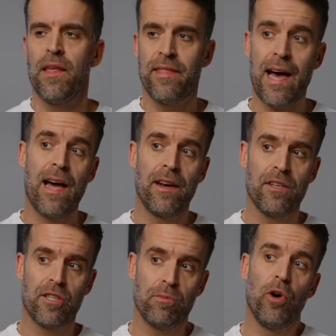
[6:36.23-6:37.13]
That
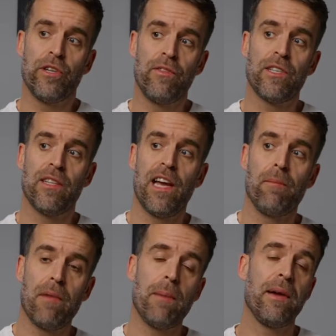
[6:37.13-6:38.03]
small difference in
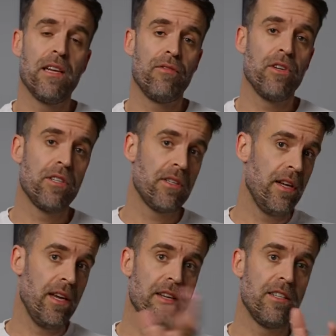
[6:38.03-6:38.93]
light might make a difference
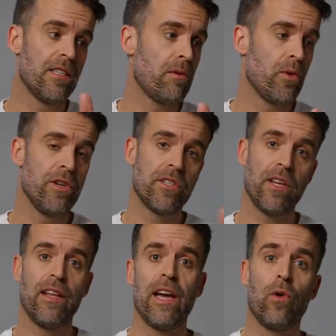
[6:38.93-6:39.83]
in somewhere where there's
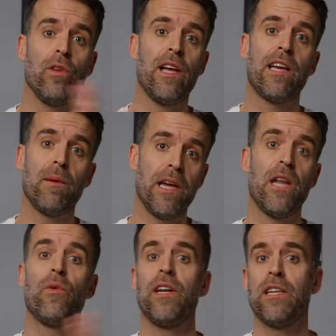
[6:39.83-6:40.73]
sunlight or light coming
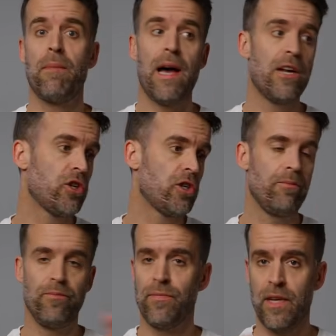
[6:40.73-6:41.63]
in, or you need to match
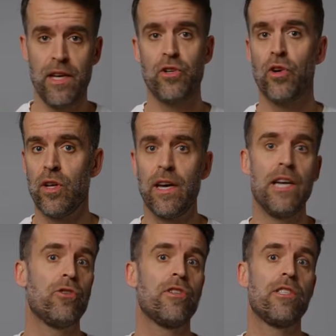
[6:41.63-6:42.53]
interior
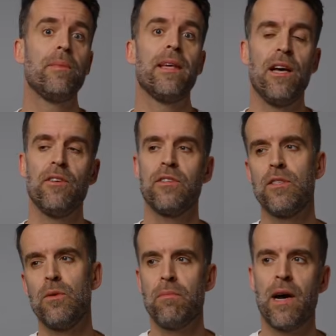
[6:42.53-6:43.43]
lights or something
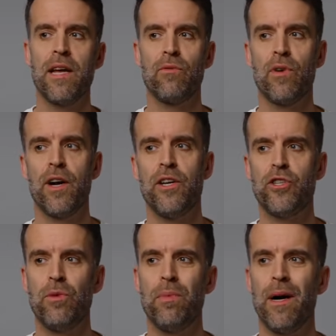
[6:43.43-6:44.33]
else. You might run an
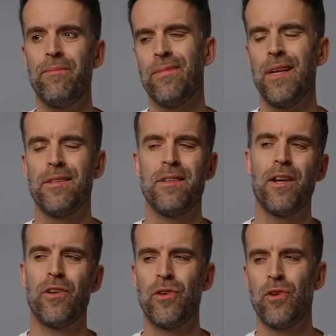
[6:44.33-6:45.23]
issue, but it's not
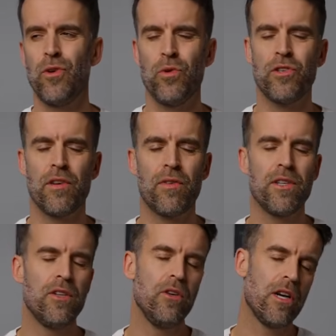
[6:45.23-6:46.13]
a huge
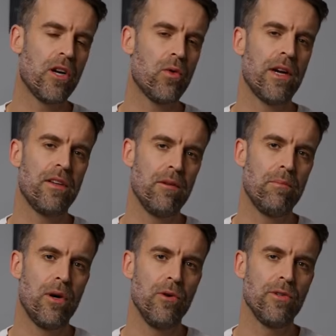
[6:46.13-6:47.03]
difference and you can correct it in
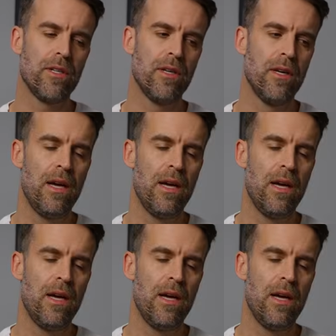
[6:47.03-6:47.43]
post.